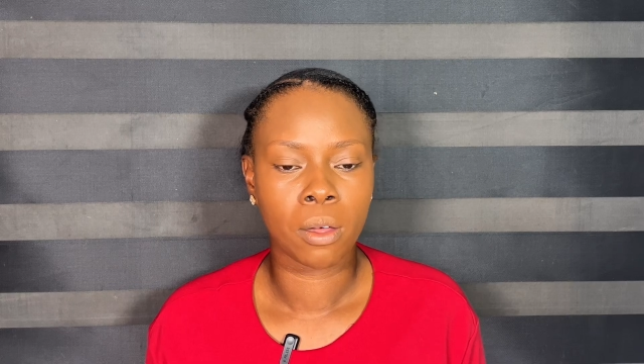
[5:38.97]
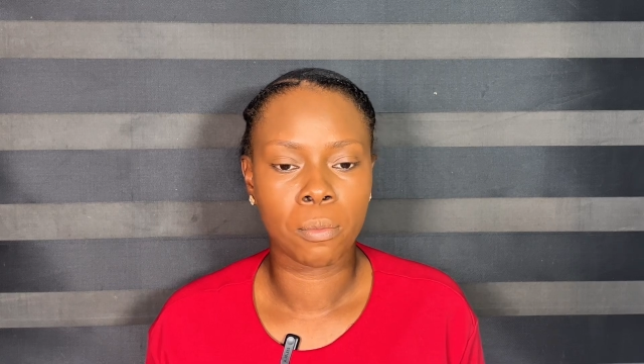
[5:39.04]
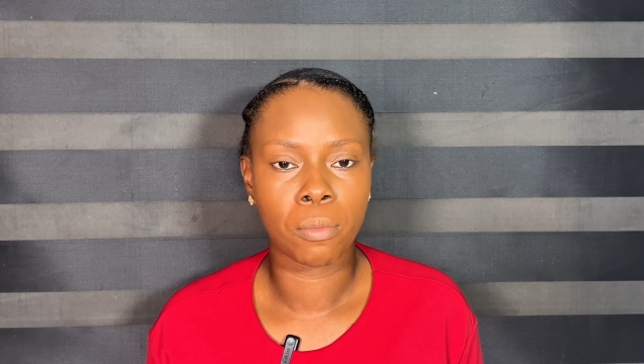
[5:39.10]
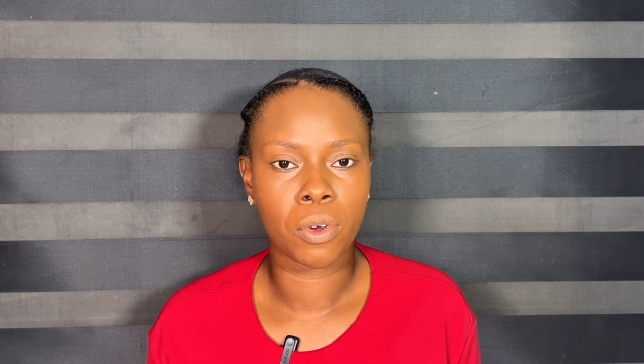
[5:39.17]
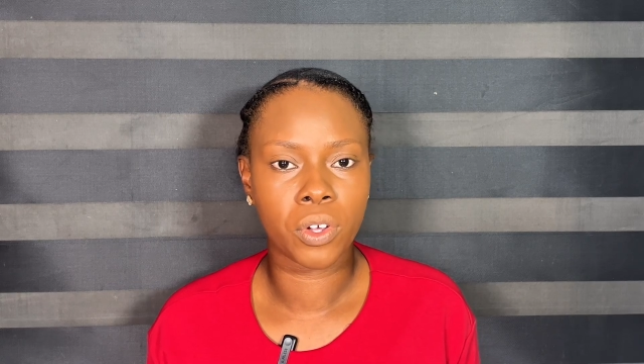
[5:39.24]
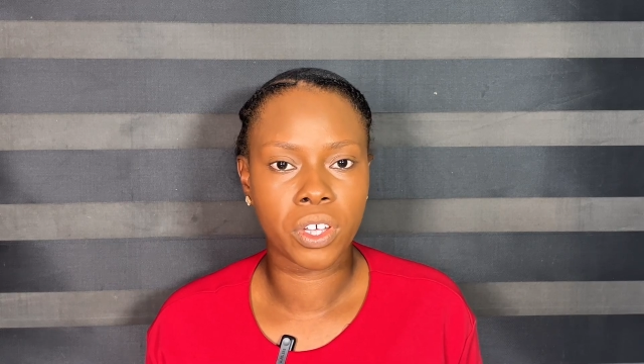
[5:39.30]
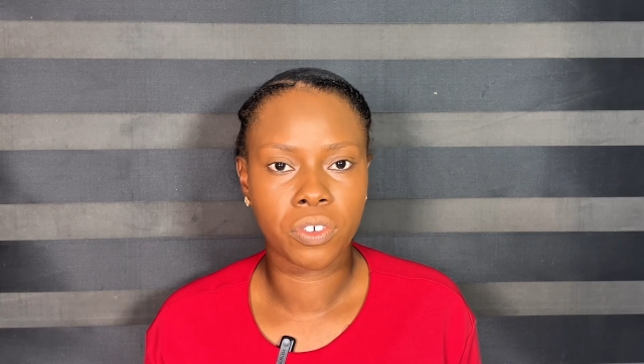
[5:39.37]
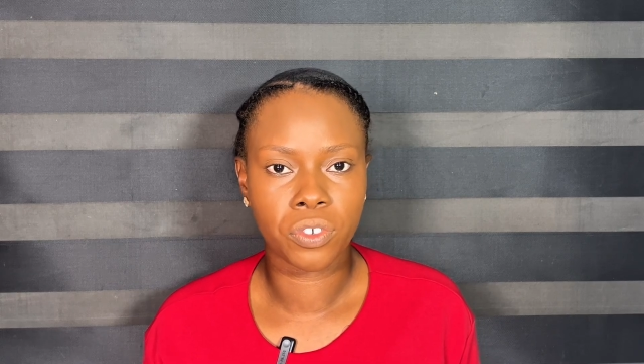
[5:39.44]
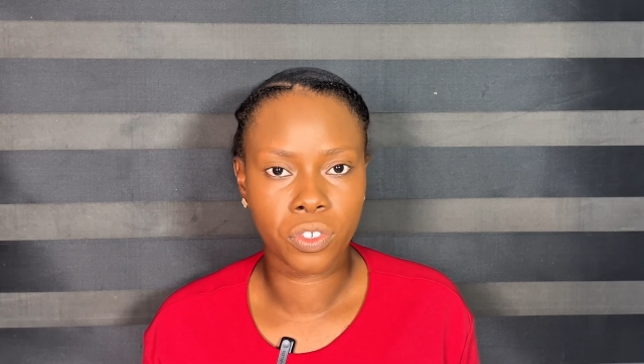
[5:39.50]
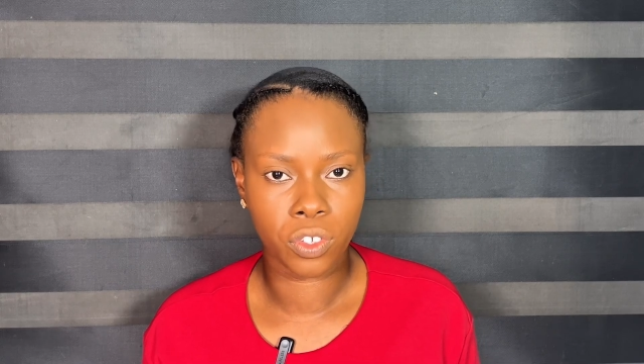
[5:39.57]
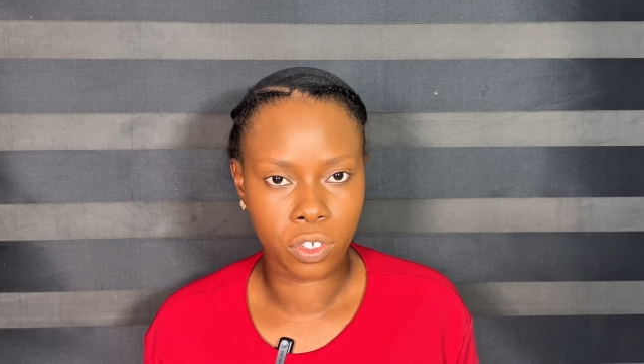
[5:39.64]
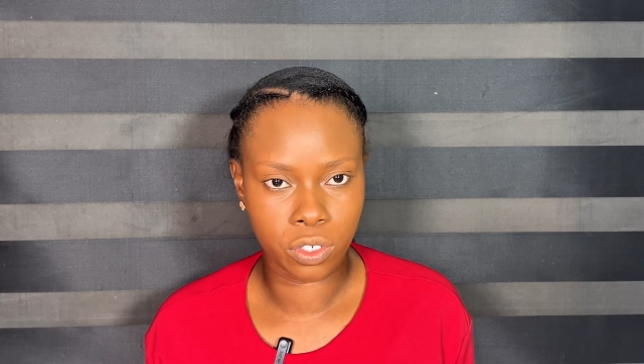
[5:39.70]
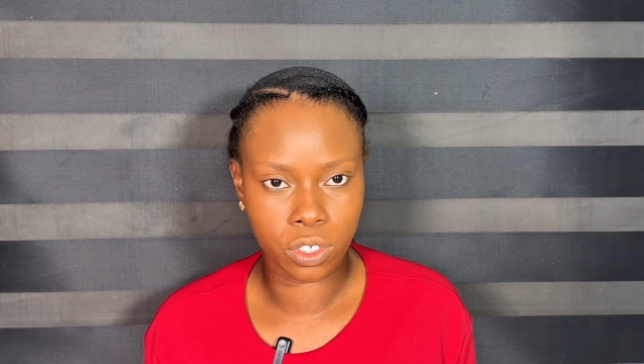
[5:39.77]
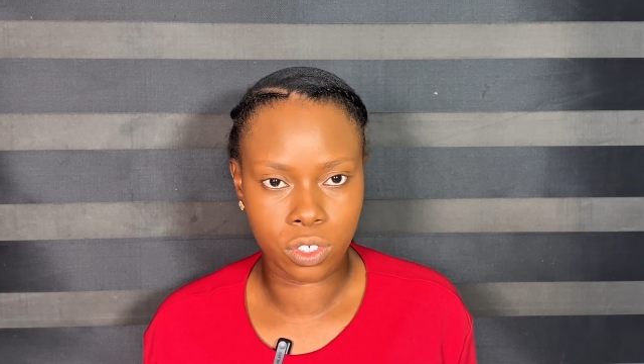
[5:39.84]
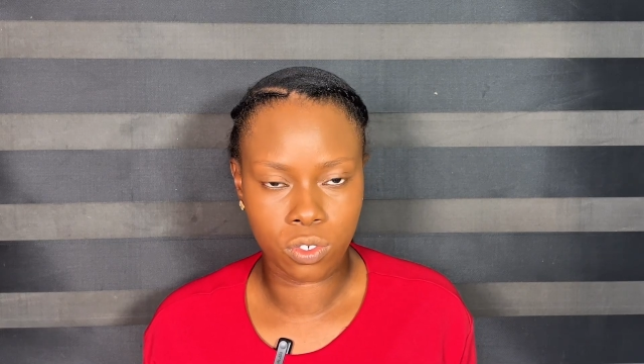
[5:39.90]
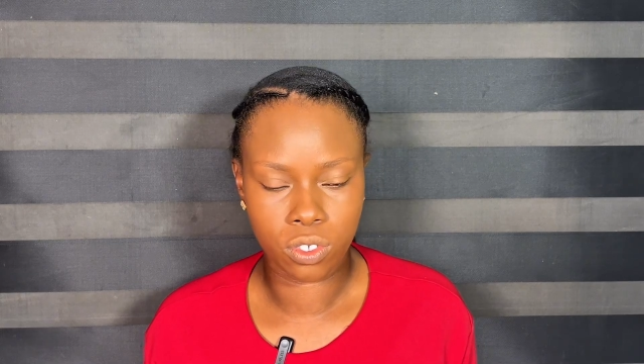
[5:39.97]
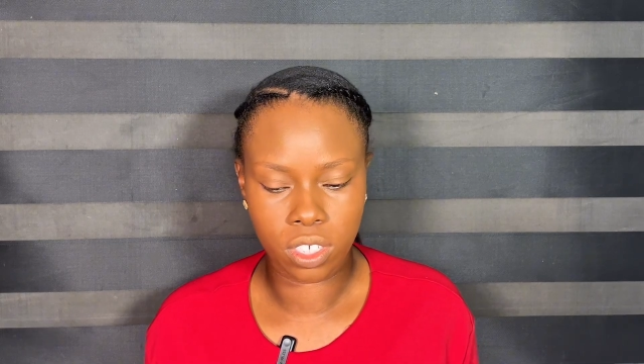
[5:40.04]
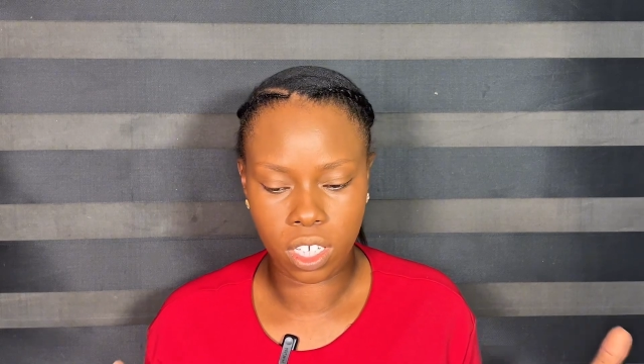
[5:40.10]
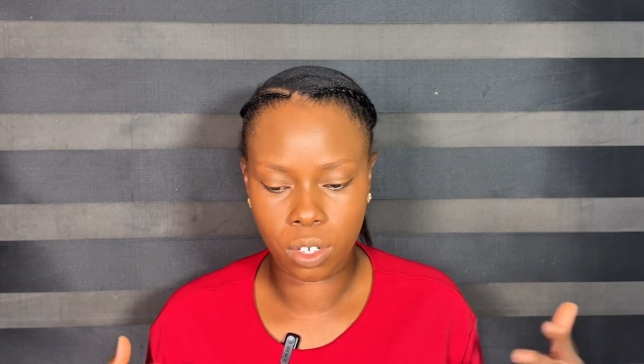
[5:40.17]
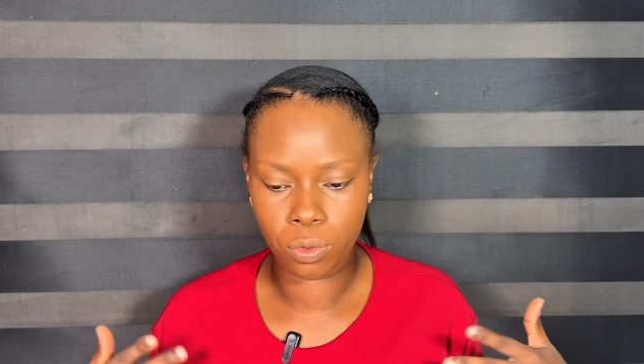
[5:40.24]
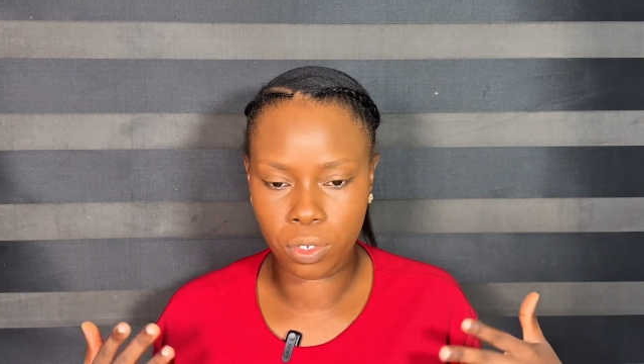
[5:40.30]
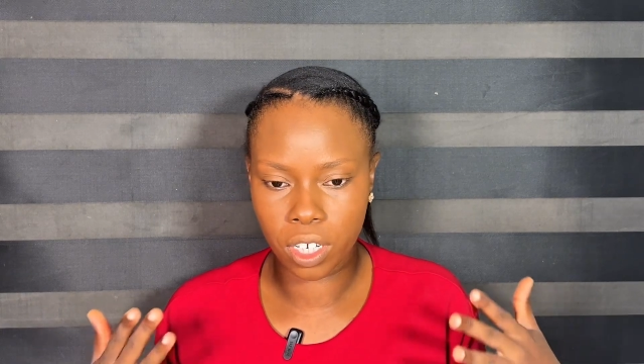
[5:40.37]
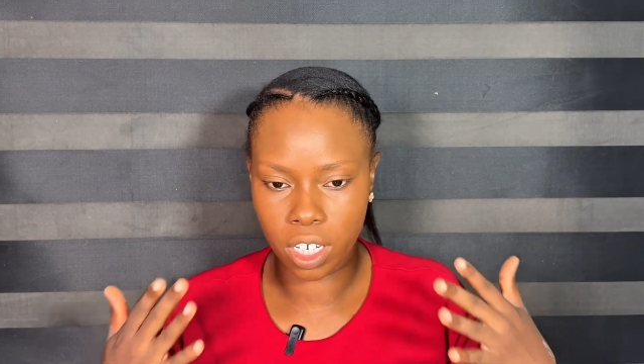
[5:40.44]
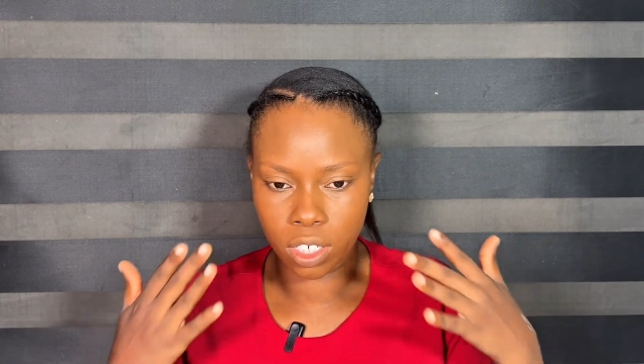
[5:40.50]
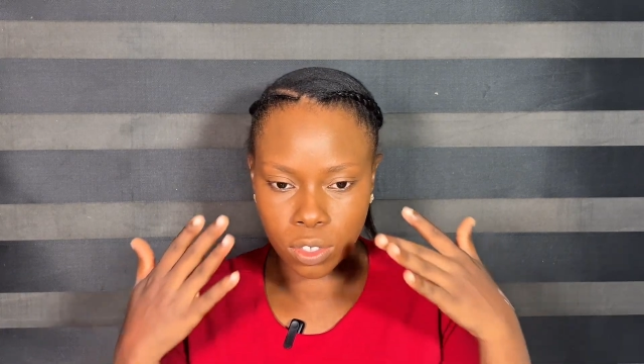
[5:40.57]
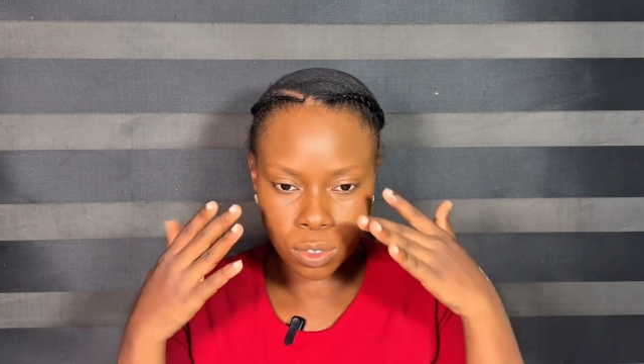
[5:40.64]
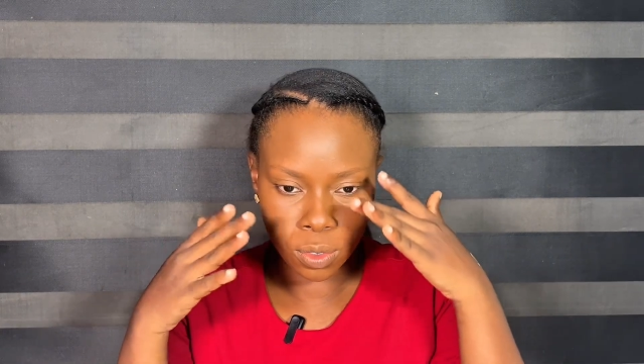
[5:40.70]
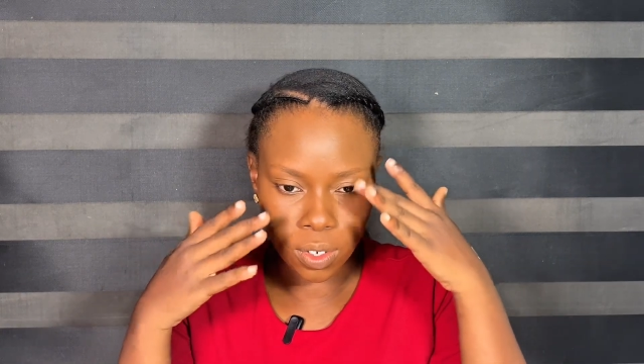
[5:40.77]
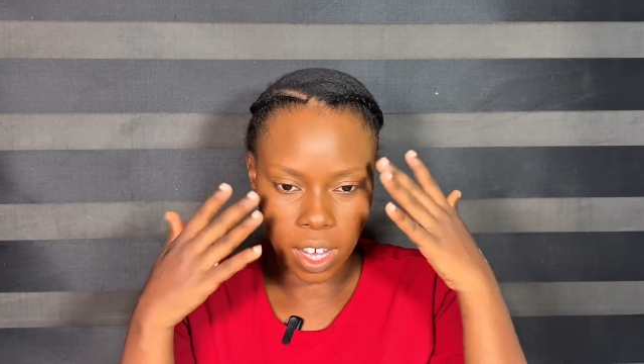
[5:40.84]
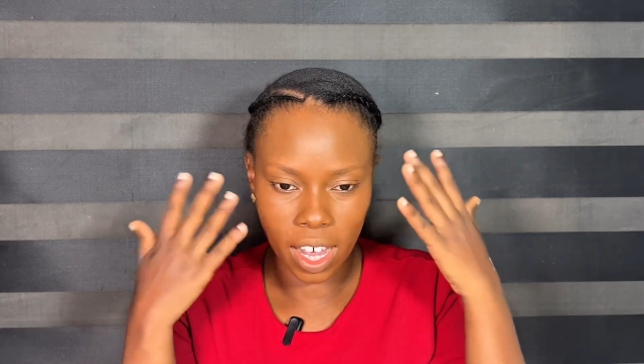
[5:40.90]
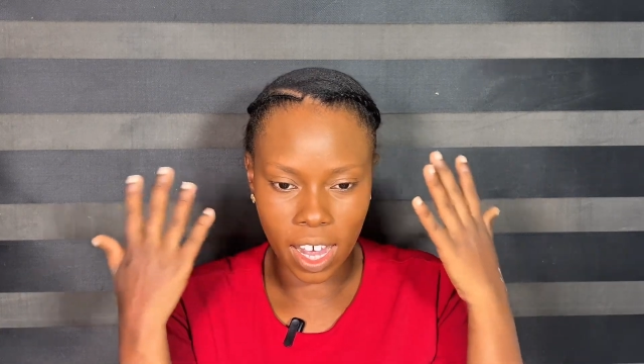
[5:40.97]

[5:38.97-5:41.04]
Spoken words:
But if not, then we can do our